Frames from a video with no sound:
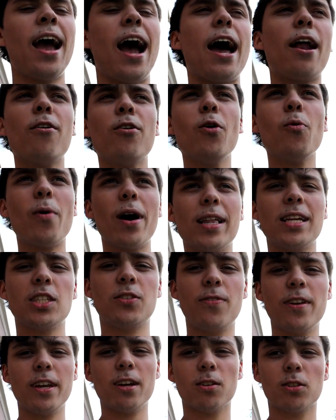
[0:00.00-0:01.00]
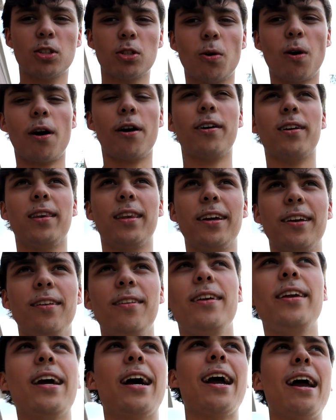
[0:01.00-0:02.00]
I don't know why this video is so hard.
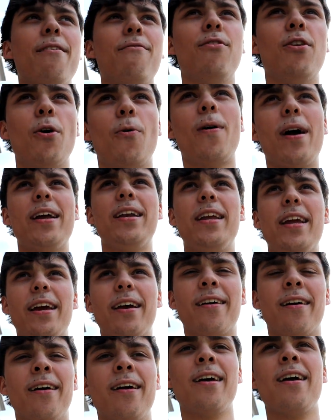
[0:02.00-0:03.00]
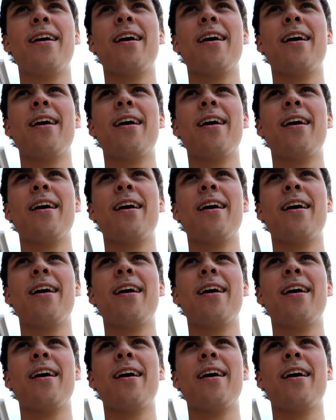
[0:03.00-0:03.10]
Literally, I have no idea.